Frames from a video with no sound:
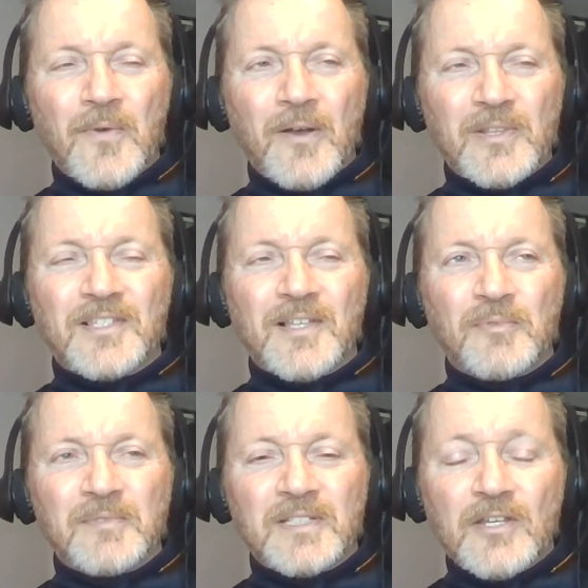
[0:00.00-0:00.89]
with
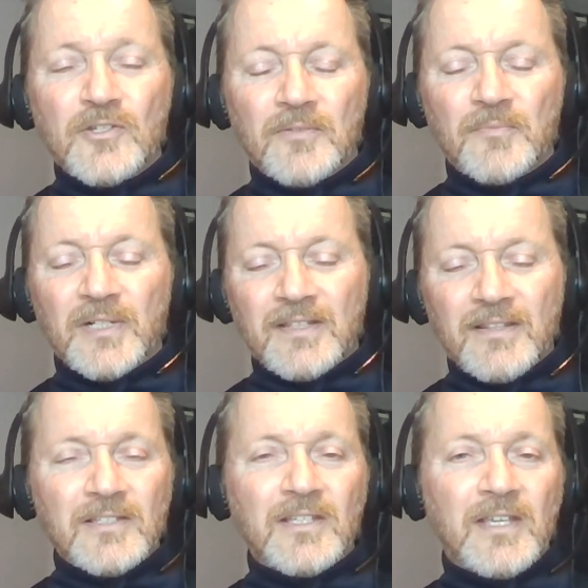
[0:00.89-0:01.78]
supplementation. But in
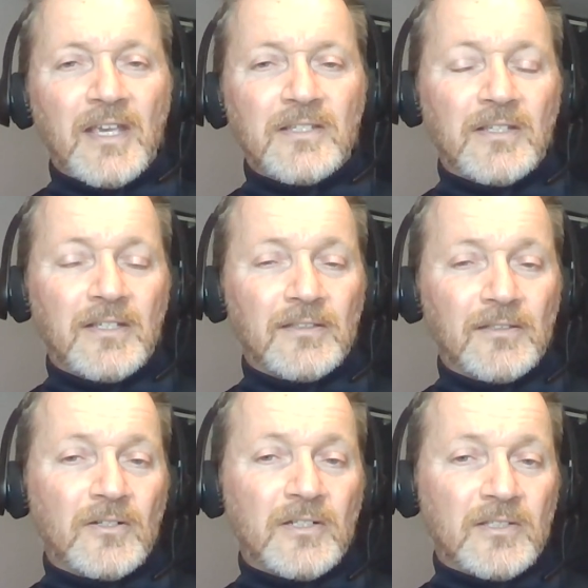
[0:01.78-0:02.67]
this case, it
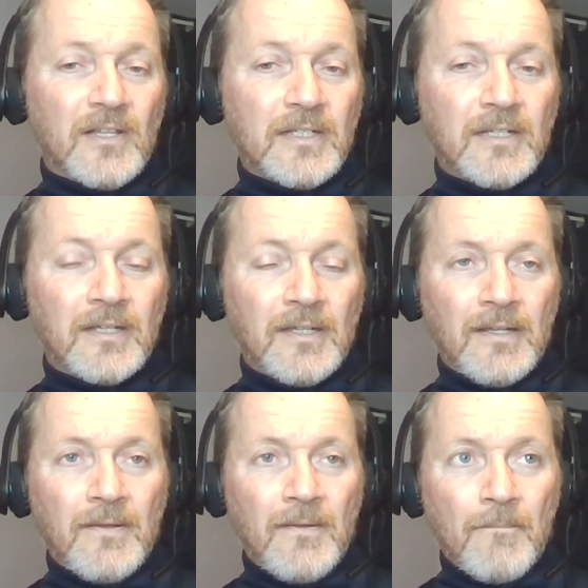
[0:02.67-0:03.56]
looks like
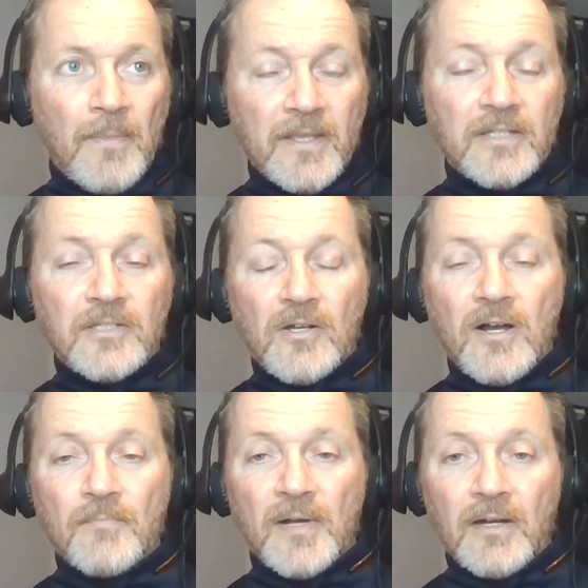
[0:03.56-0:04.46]
this
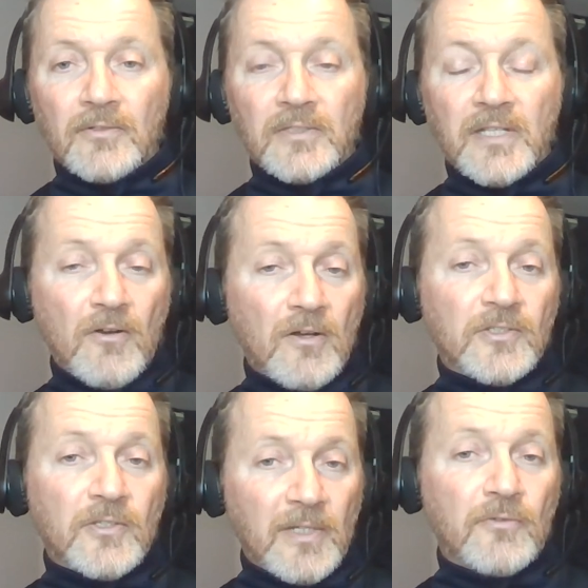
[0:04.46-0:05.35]
compound can
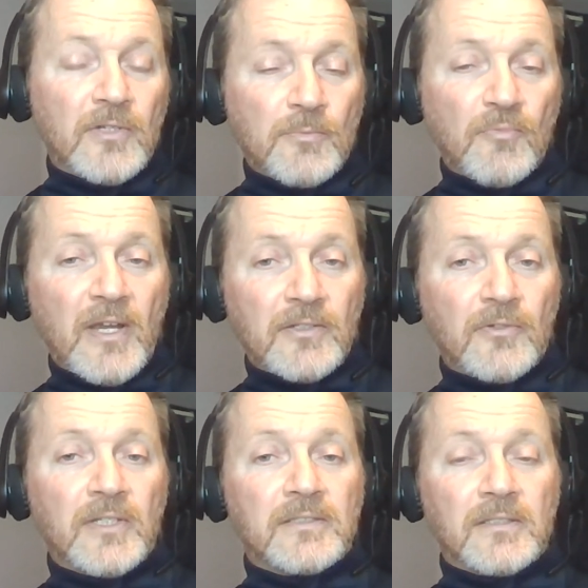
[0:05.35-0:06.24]
also increase brain
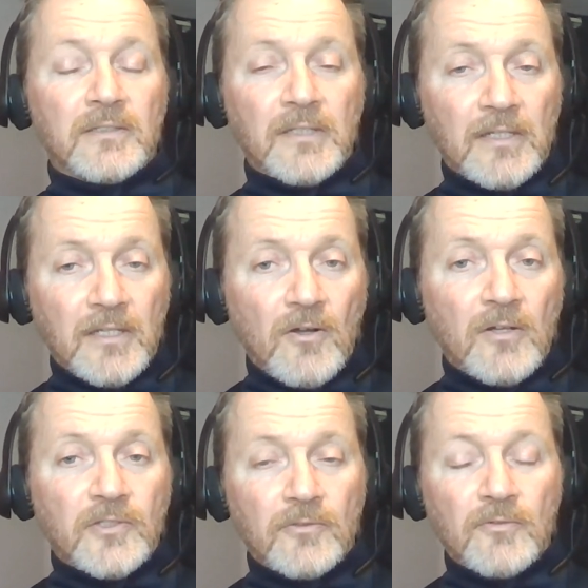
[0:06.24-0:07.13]
creatine and can
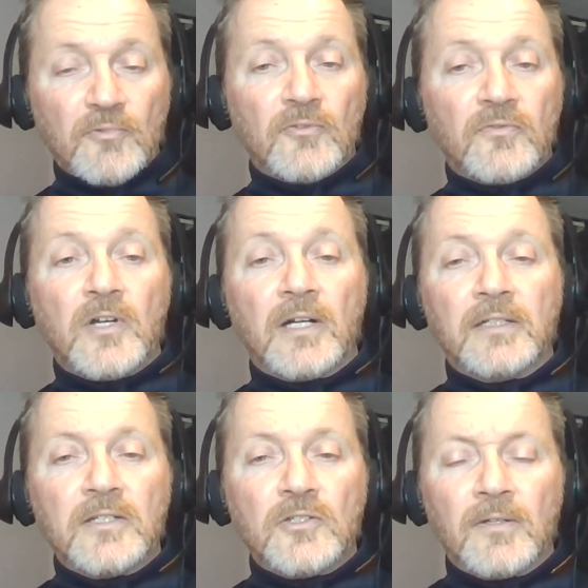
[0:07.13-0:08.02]
also improve
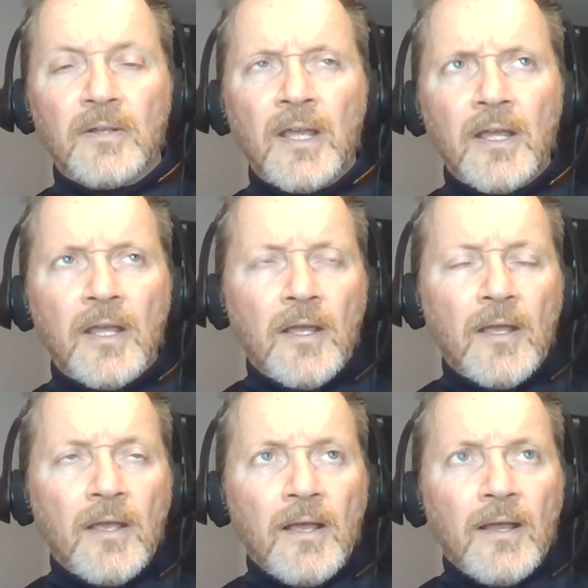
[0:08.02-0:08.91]
cognition.
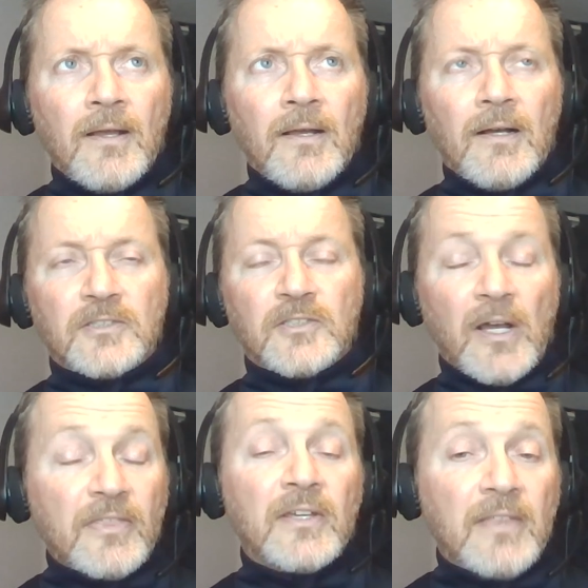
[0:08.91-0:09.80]
Uh, so
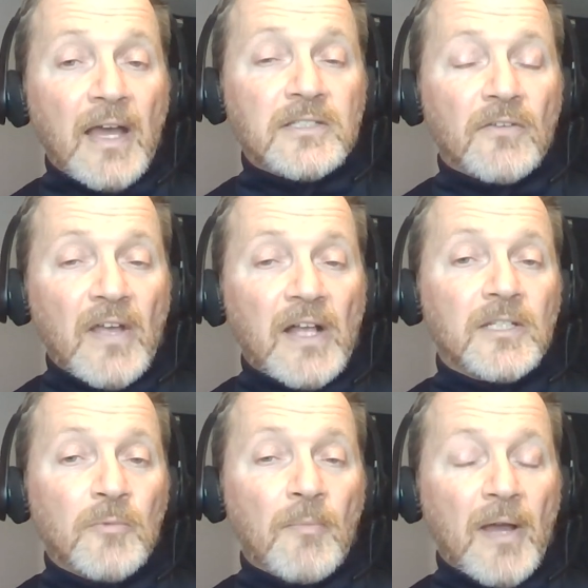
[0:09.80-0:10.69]
I think that's a
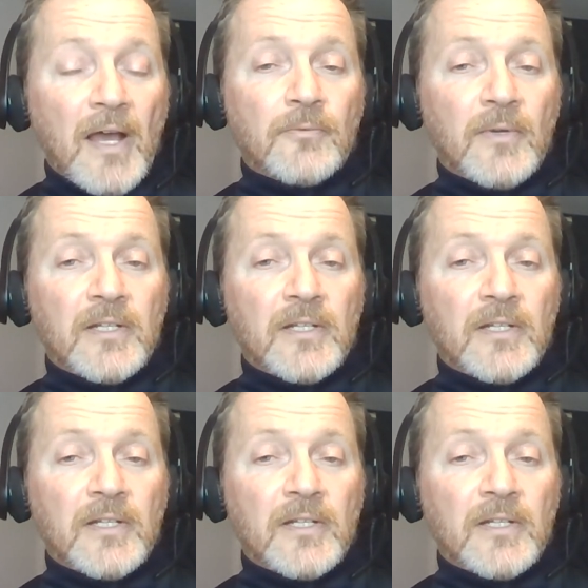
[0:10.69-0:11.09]
valuable pathway to